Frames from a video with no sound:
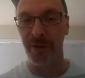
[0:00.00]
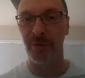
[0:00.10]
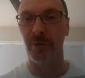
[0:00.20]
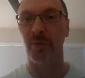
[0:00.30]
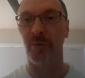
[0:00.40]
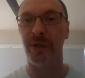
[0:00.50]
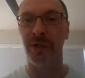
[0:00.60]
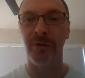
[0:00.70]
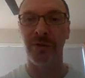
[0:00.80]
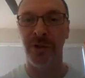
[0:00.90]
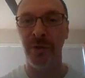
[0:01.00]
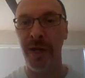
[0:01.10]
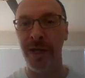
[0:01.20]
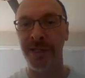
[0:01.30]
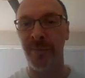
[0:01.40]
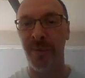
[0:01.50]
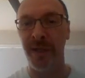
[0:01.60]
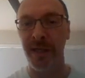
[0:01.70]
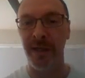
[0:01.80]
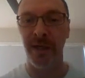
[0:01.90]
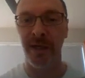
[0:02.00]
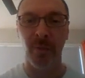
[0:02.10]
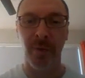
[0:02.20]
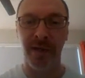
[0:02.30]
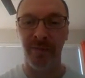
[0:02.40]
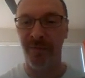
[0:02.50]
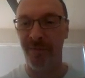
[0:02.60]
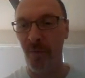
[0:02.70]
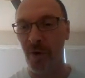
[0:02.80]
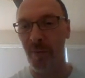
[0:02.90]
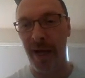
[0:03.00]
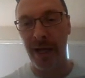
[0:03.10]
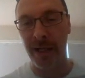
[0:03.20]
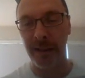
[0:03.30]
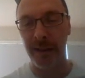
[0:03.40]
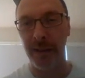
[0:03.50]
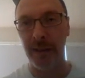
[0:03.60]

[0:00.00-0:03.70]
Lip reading: So we use 2 ATP, we get 4 back,